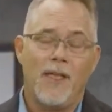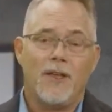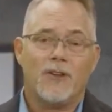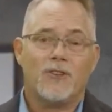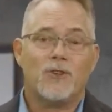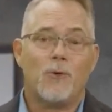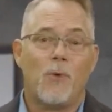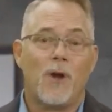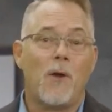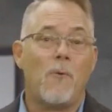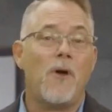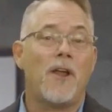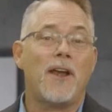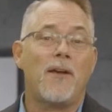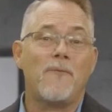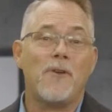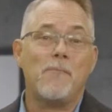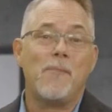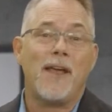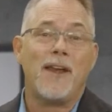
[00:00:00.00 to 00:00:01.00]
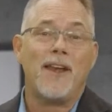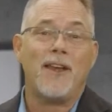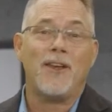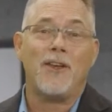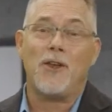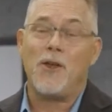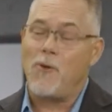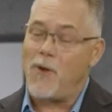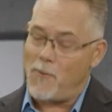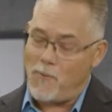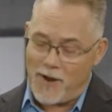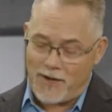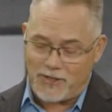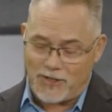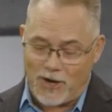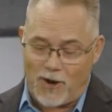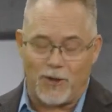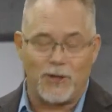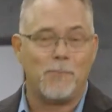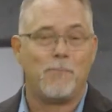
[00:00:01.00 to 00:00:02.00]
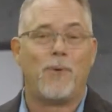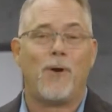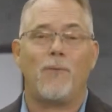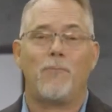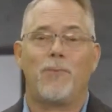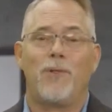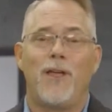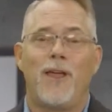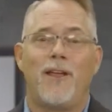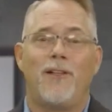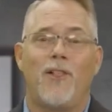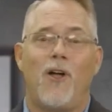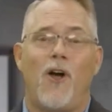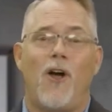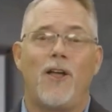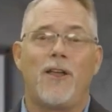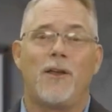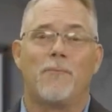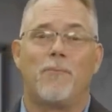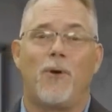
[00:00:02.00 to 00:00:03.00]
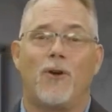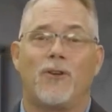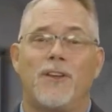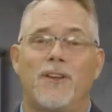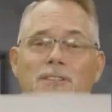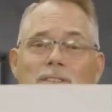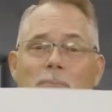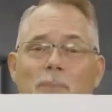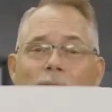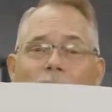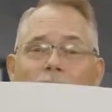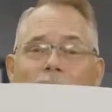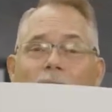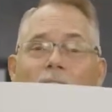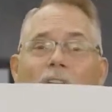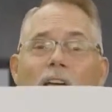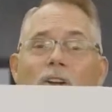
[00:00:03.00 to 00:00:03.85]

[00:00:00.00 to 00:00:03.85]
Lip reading: So what I want everybody to do, I want you all to play along and participate.